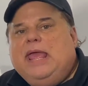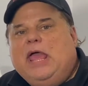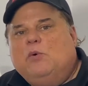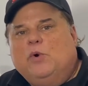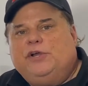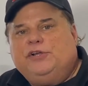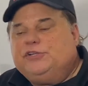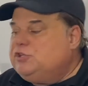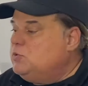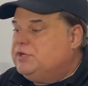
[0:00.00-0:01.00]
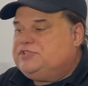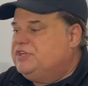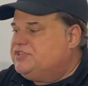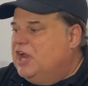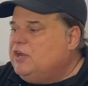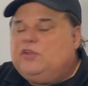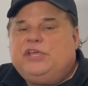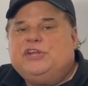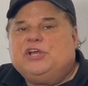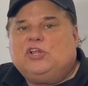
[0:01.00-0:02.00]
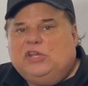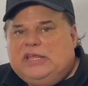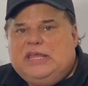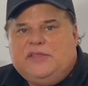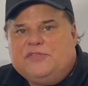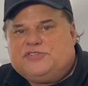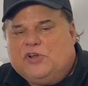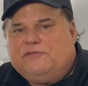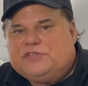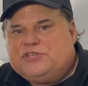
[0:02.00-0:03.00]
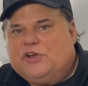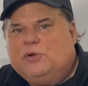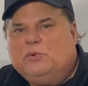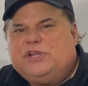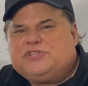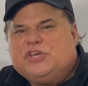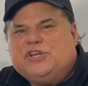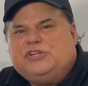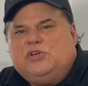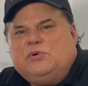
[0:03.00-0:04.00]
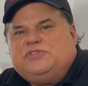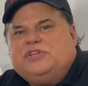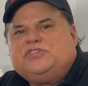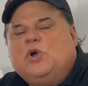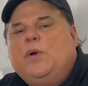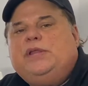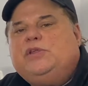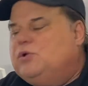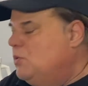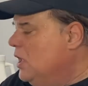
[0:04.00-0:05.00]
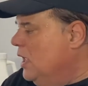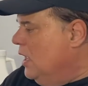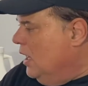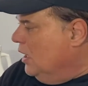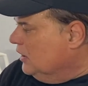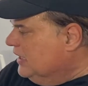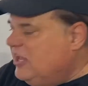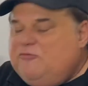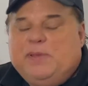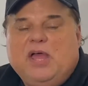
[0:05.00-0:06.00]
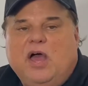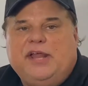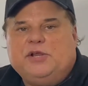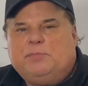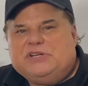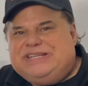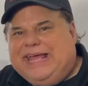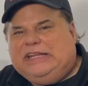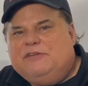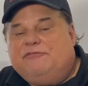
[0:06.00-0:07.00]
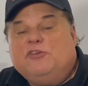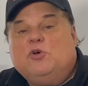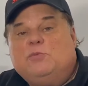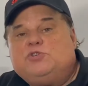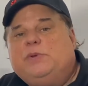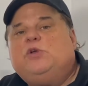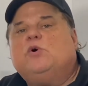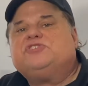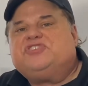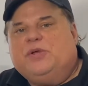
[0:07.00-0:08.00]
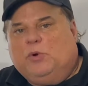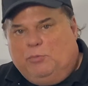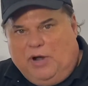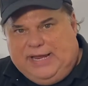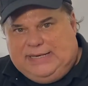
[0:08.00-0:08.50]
And what it'll do is it's not only going to clean the surface dirt, what it's going to do is it's going to leave behind a protectant film, which we call Synchrobrite.